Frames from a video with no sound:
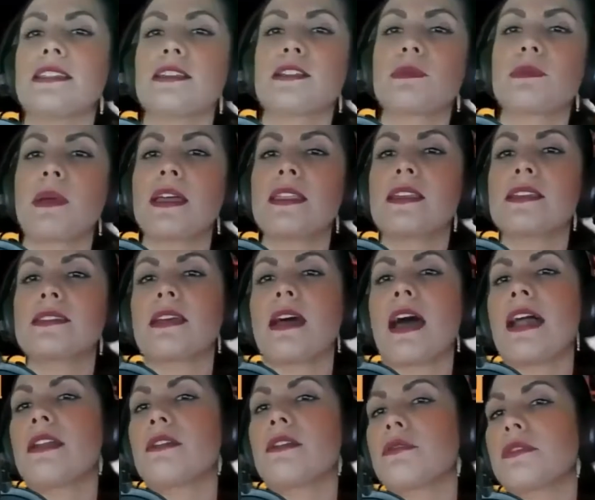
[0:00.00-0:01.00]
expand this?
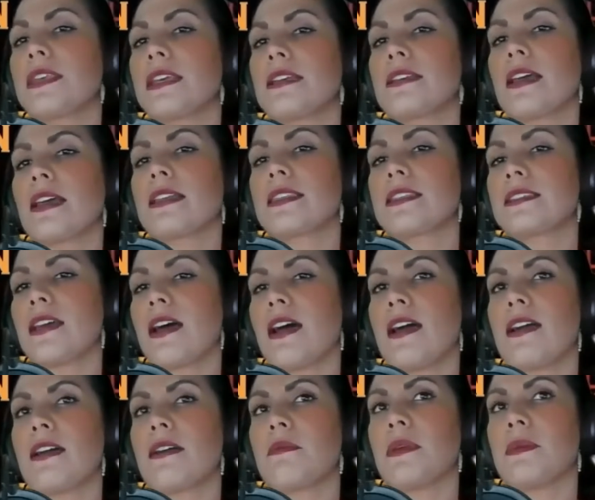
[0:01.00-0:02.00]
I don't think at the
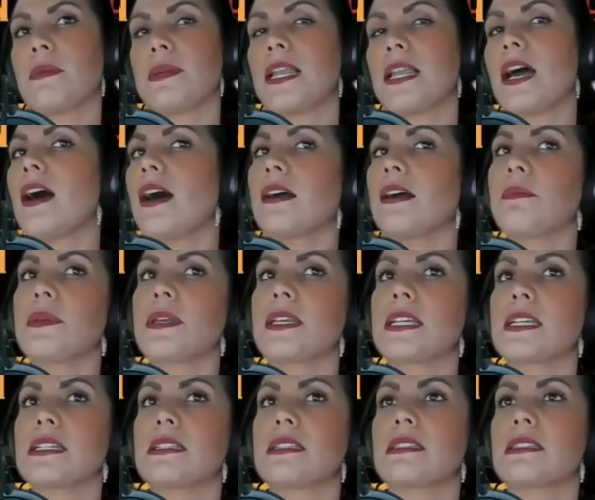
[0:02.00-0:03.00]
time, maybe not,
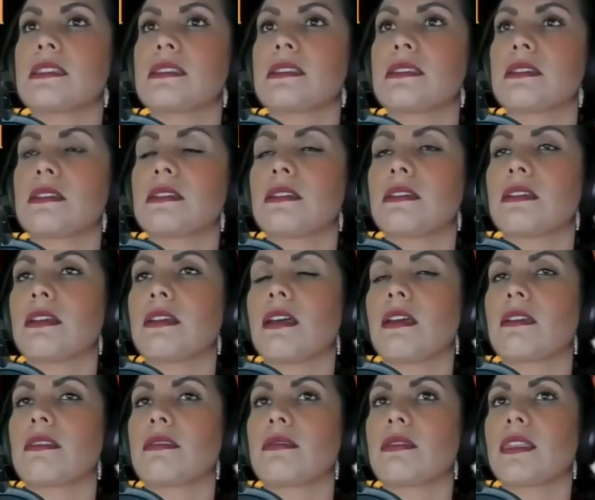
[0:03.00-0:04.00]
because
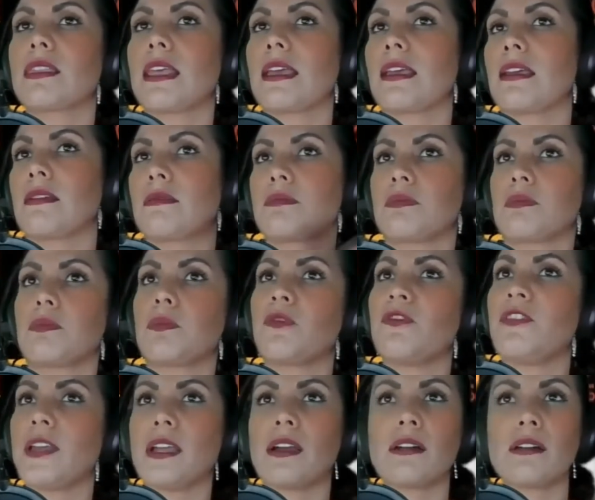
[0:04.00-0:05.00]
they
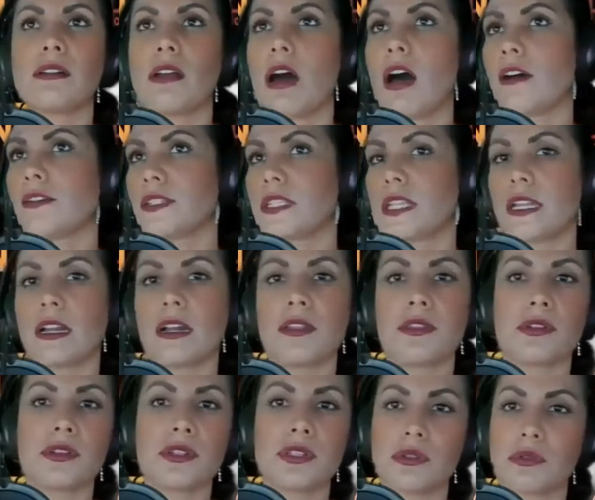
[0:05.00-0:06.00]
veered off to that
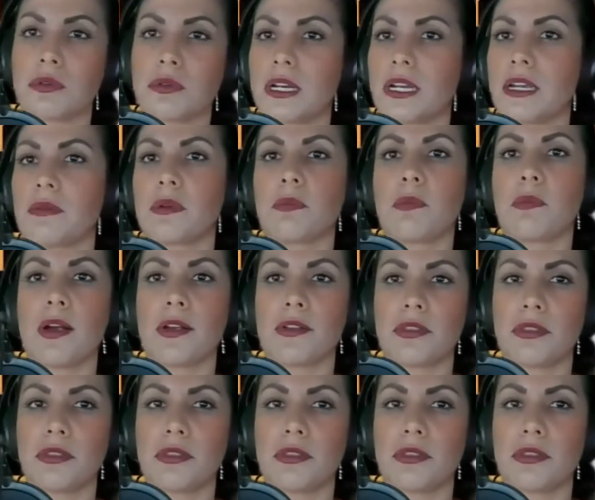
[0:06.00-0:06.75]
other story with part